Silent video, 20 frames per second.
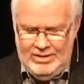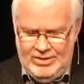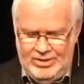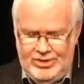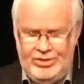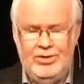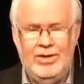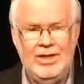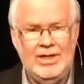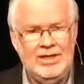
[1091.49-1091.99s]

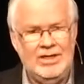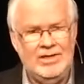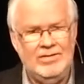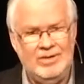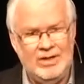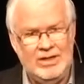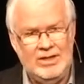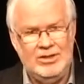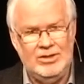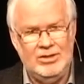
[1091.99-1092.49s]
two
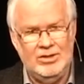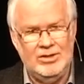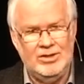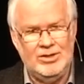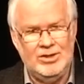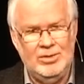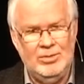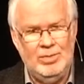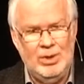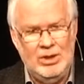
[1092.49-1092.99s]
individuals
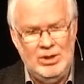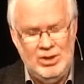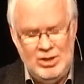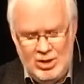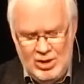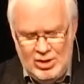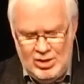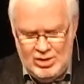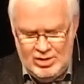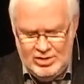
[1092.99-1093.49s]
who
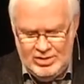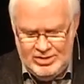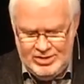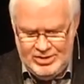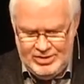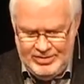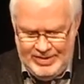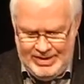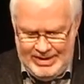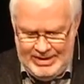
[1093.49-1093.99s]
belong
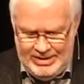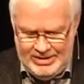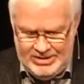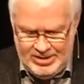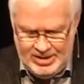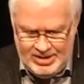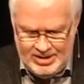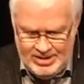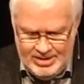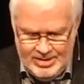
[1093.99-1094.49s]
to each
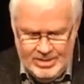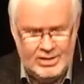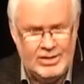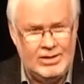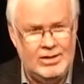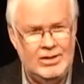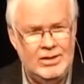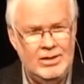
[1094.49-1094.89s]
other.